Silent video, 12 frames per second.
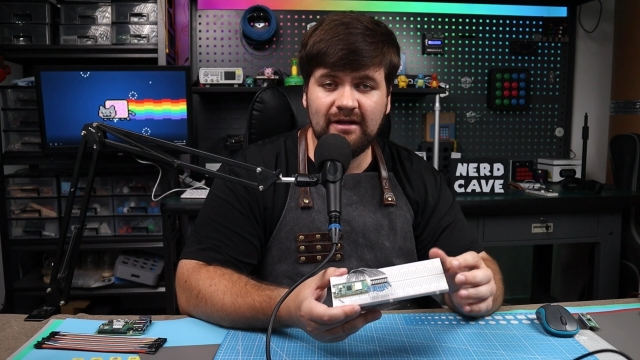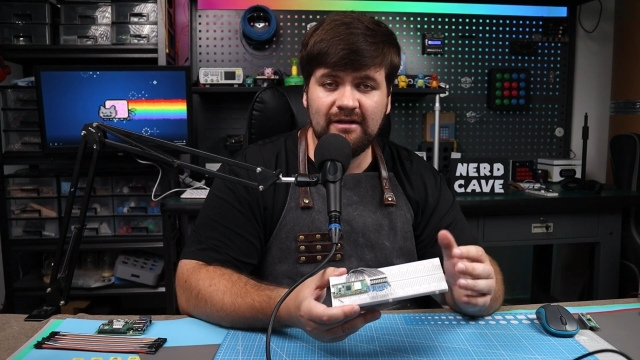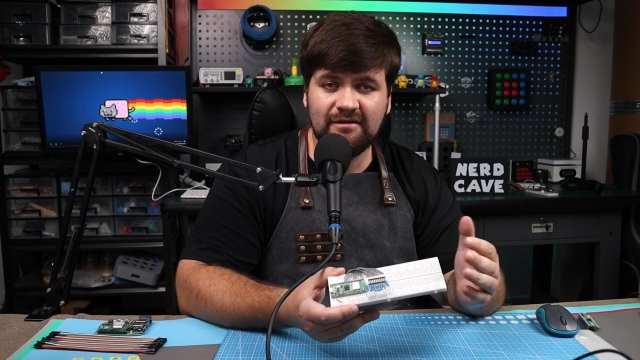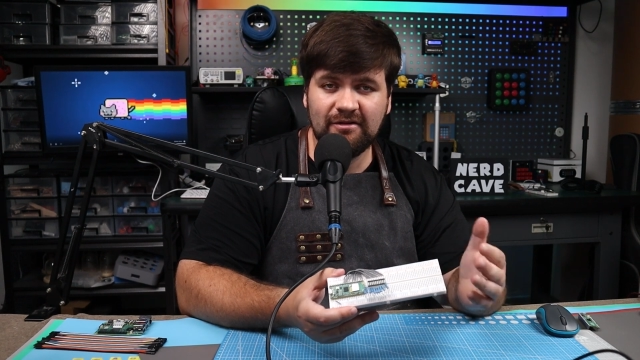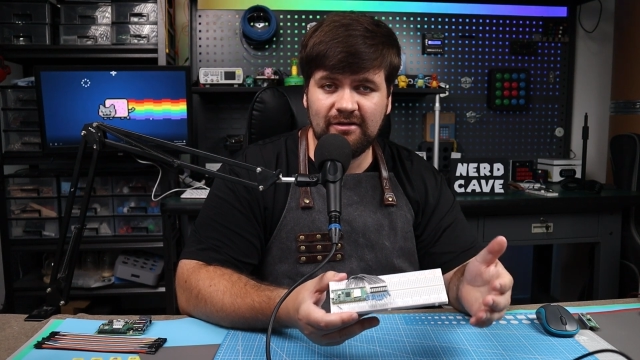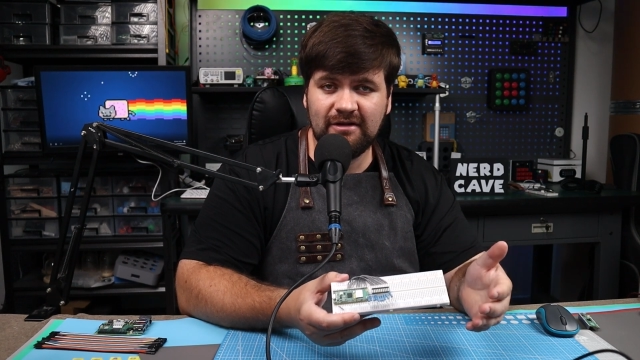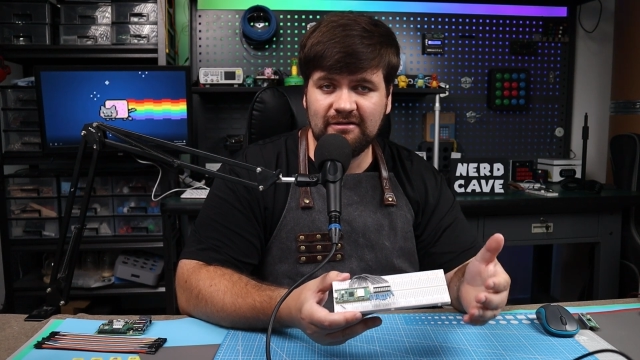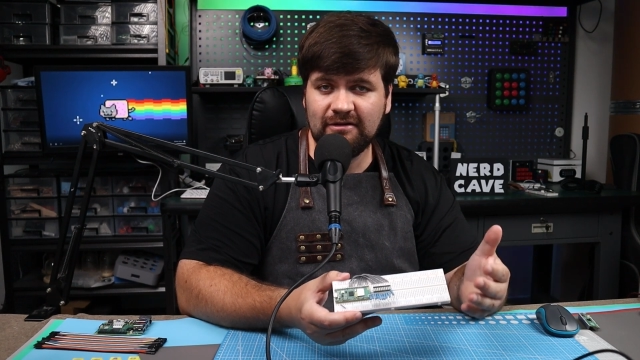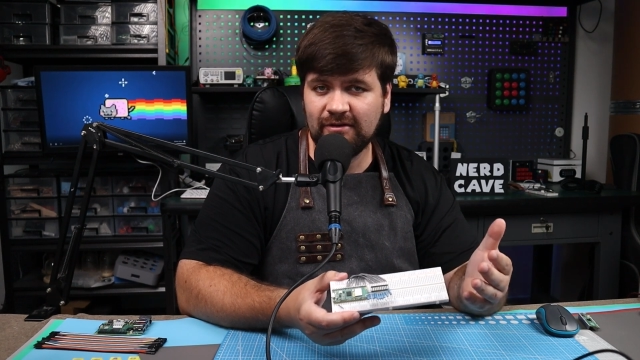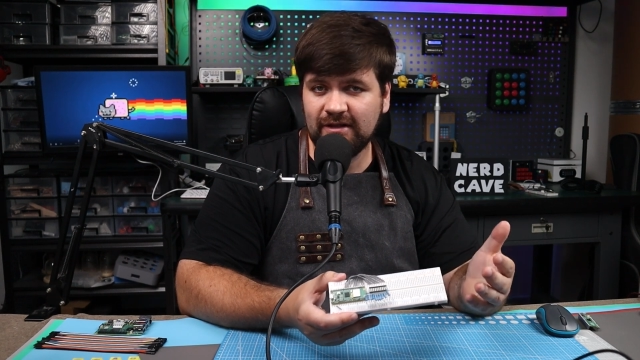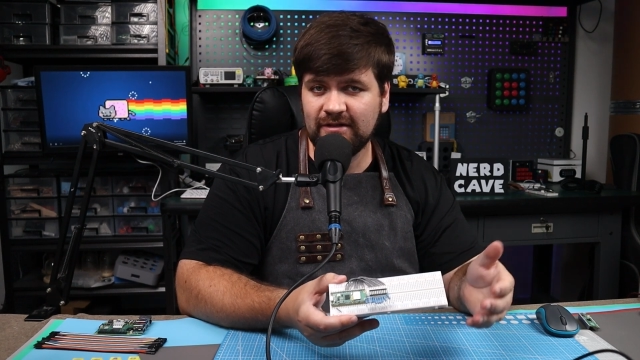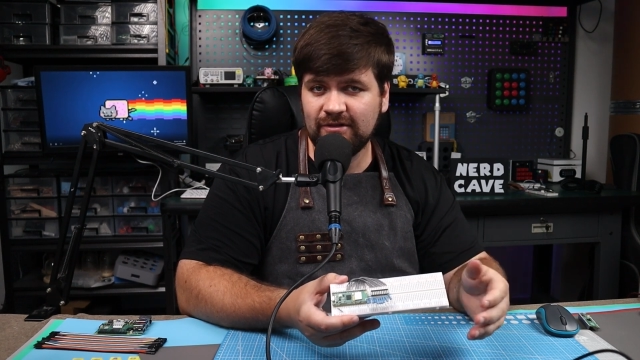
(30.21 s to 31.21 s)
So let's
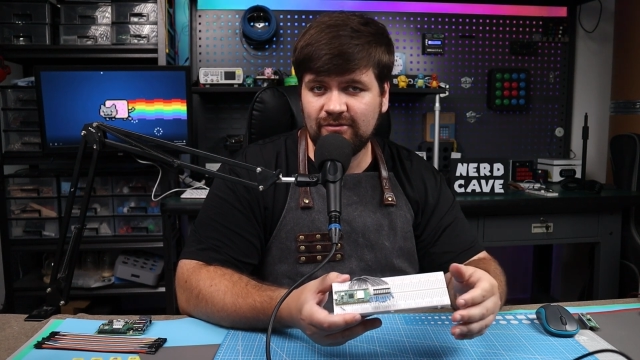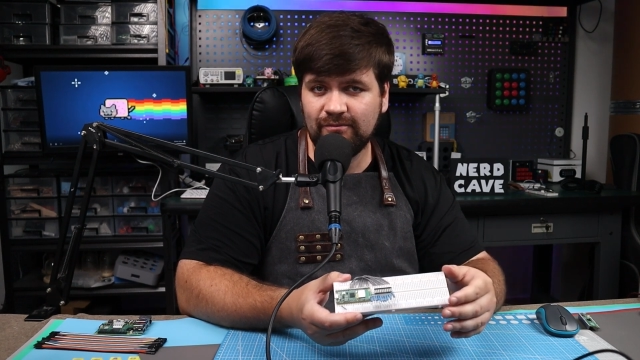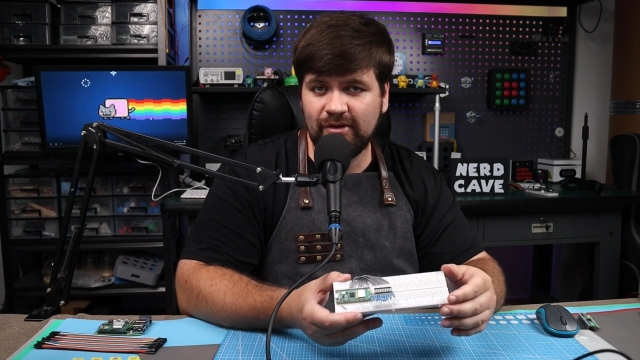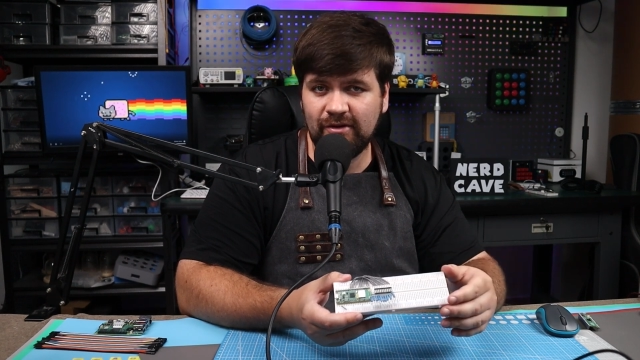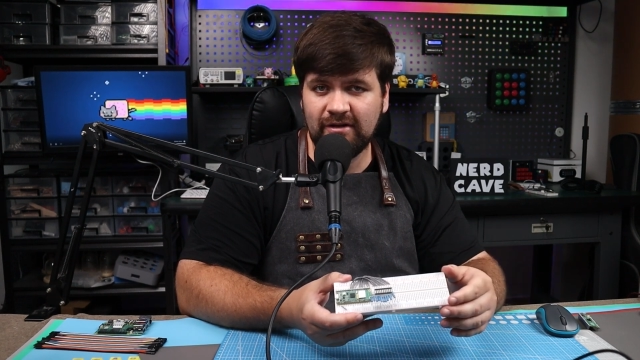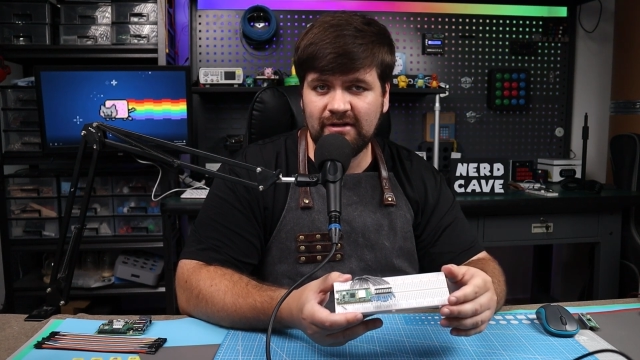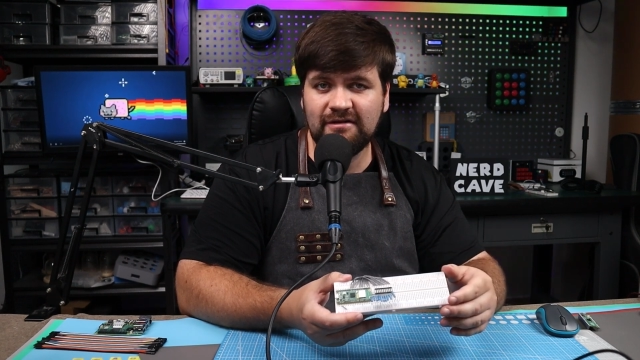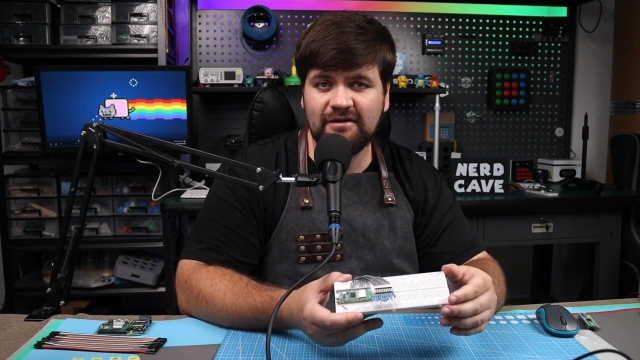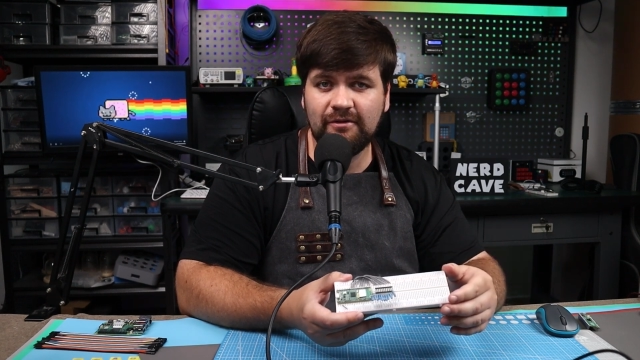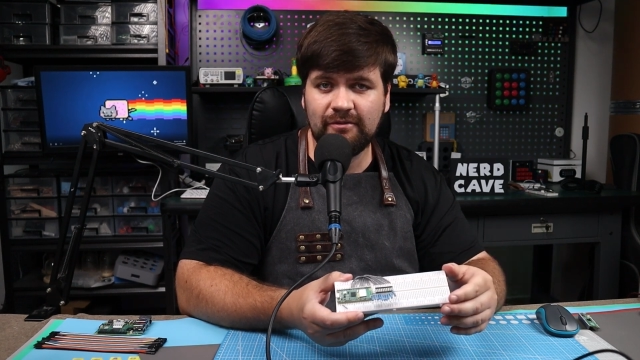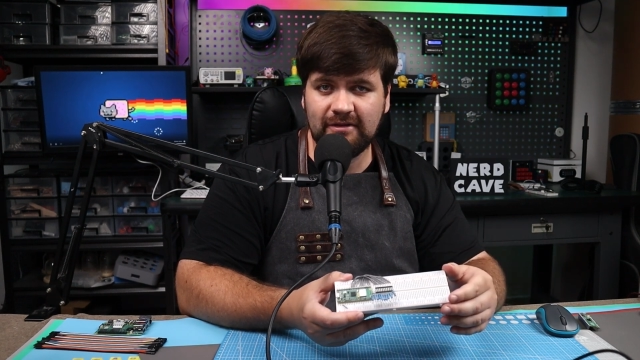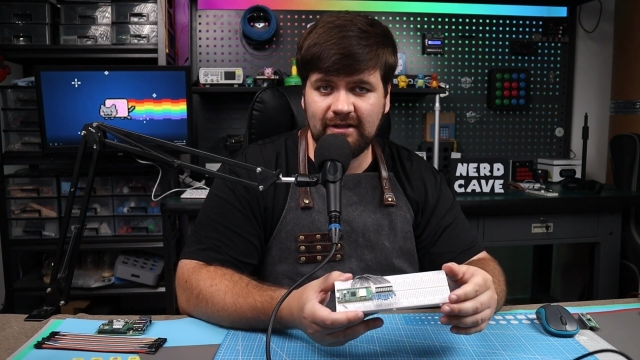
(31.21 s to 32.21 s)
look at the components
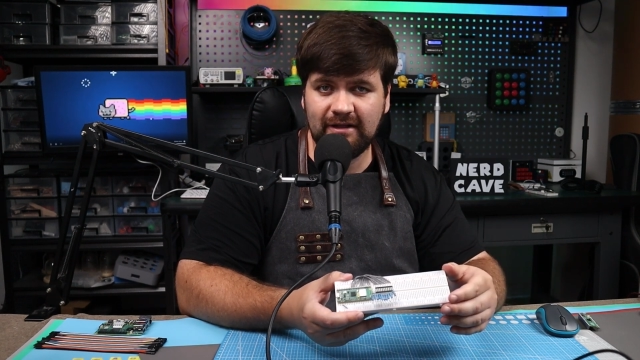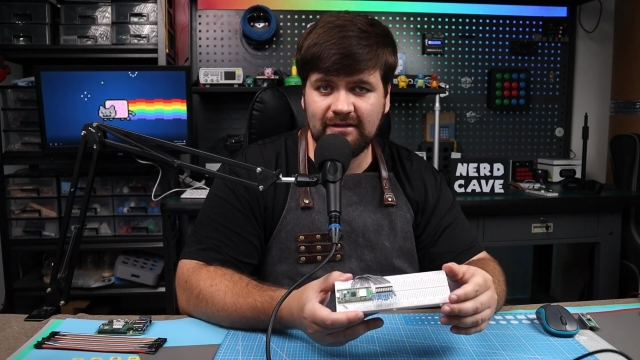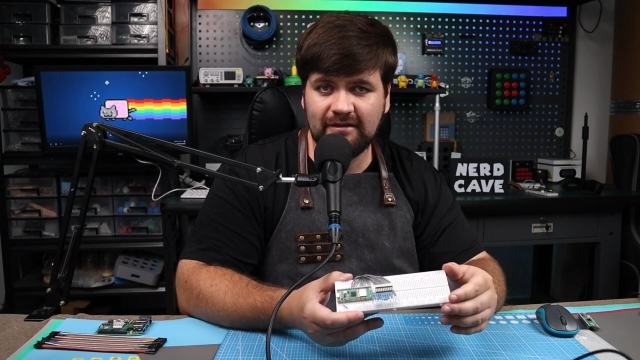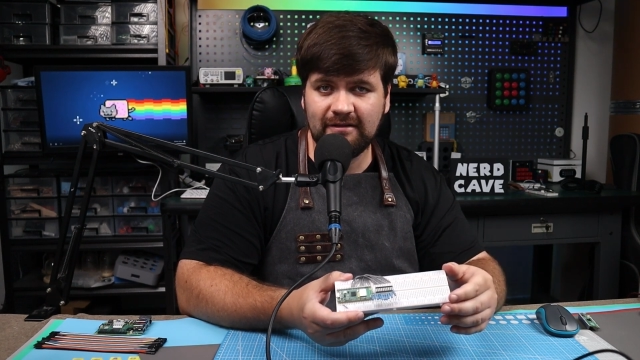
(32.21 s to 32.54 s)
you will need.